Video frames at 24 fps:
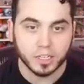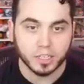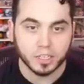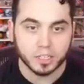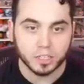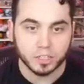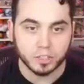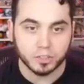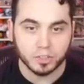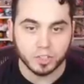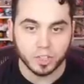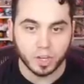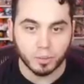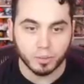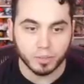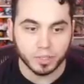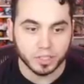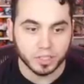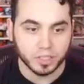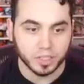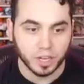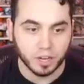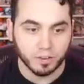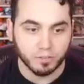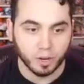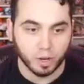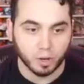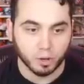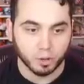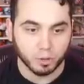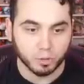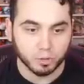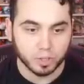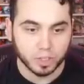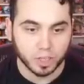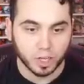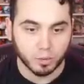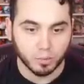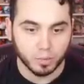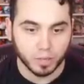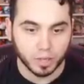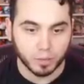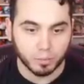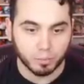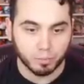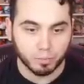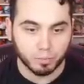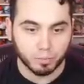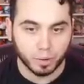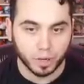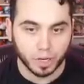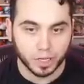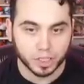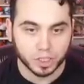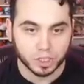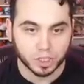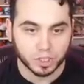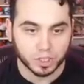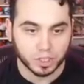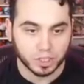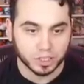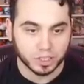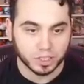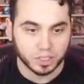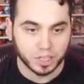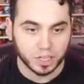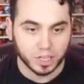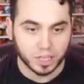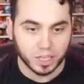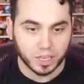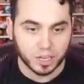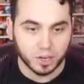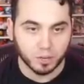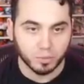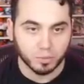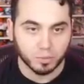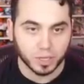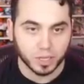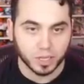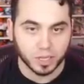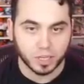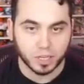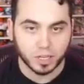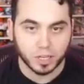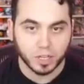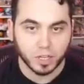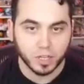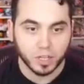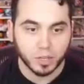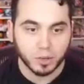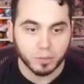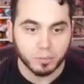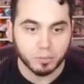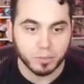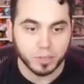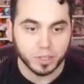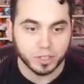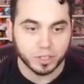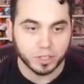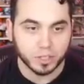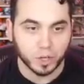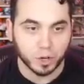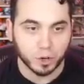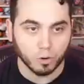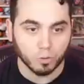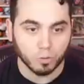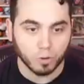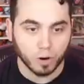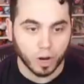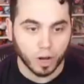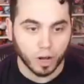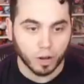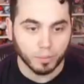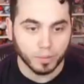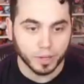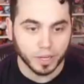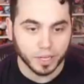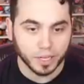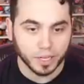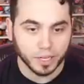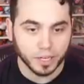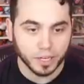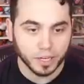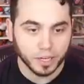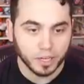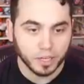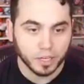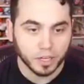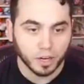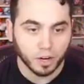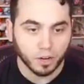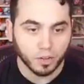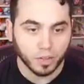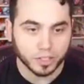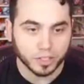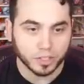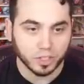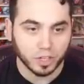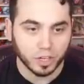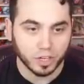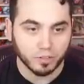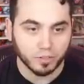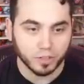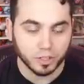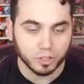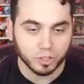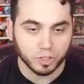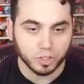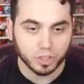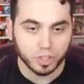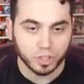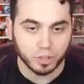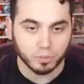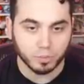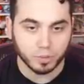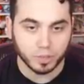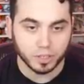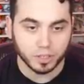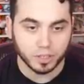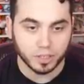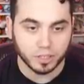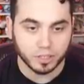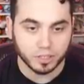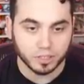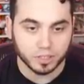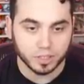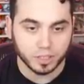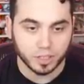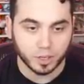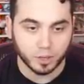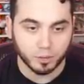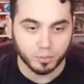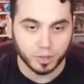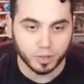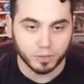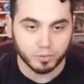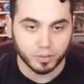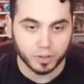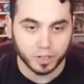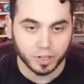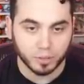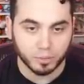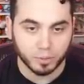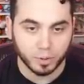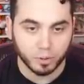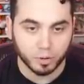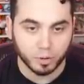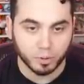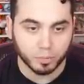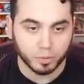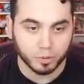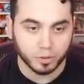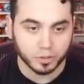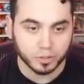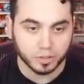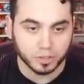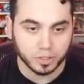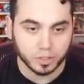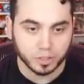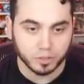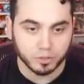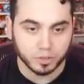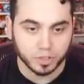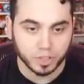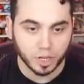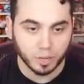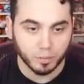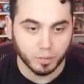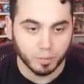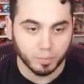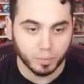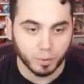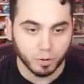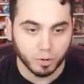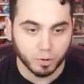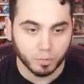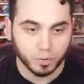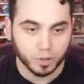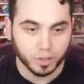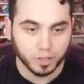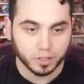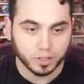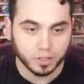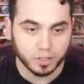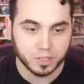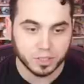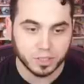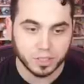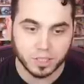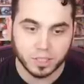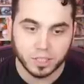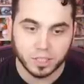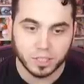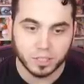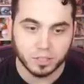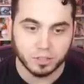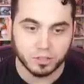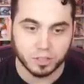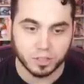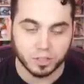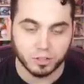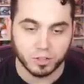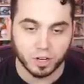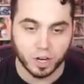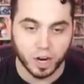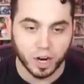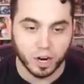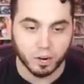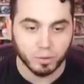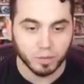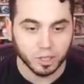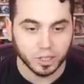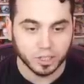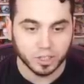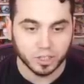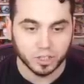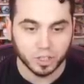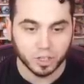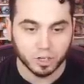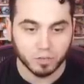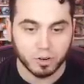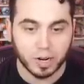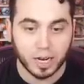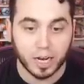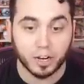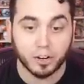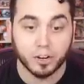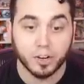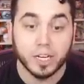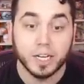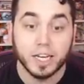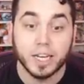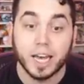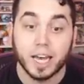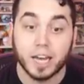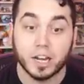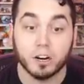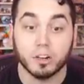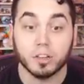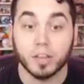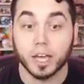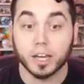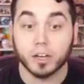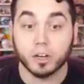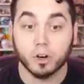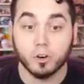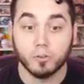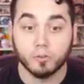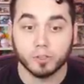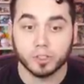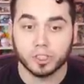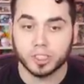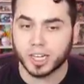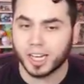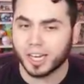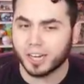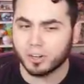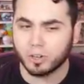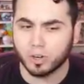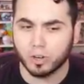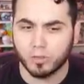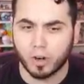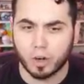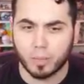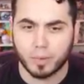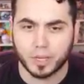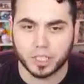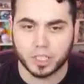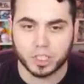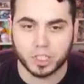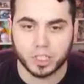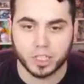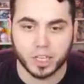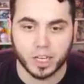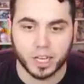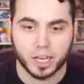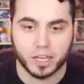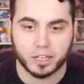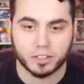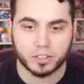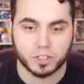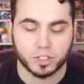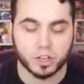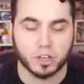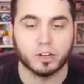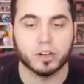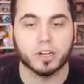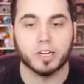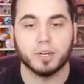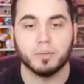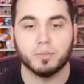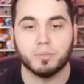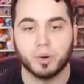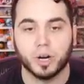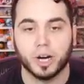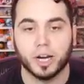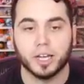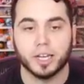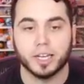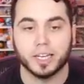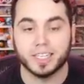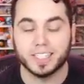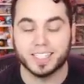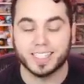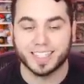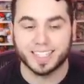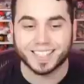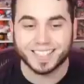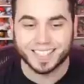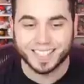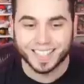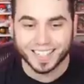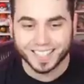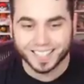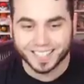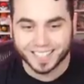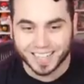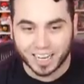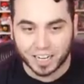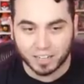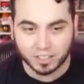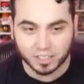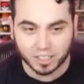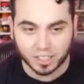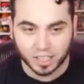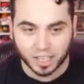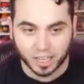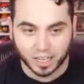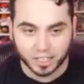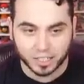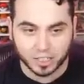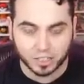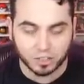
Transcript: Do you sell me stuff? Oh, you sell me a bunch of things that heal me Miso ramen. Oh, kind of interesting, but that doesn't help me if I need Pokeballs. Do you sell me Pokeballs? You don't. All right, well, let's look around. And our like goal for today, I don't know if I mentioned it yet, sorry, but is 6,000 likes.